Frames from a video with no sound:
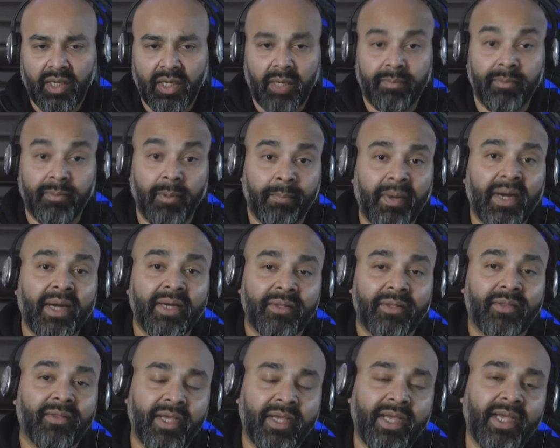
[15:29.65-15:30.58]
But by
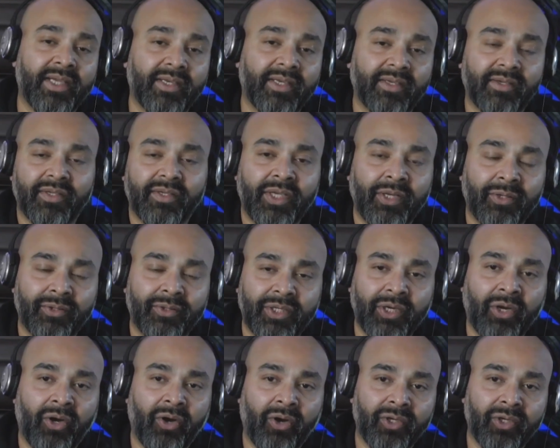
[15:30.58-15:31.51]
then,
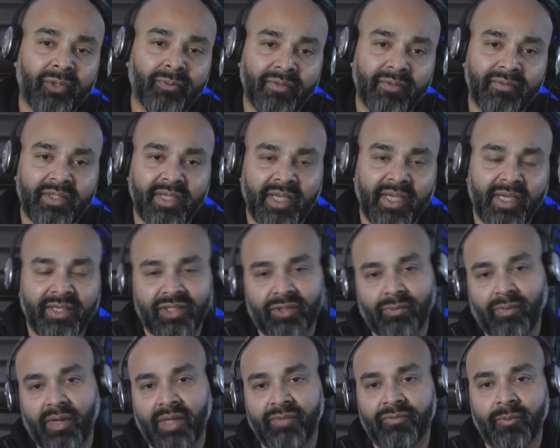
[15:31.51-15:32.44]
the Ohana will have taken
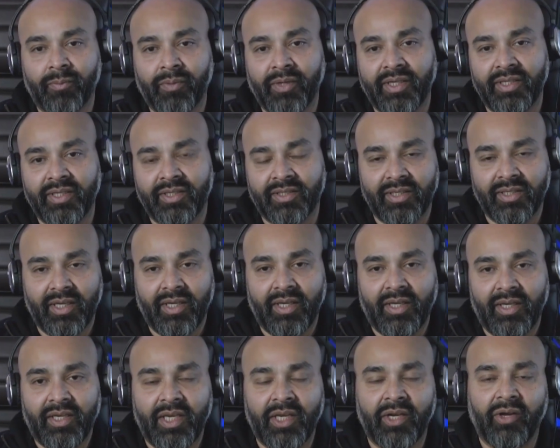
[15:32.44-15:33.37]
its rightful place
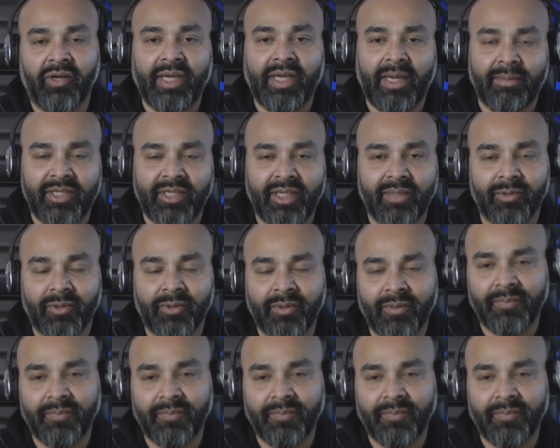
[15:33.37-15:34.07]
in our cap table.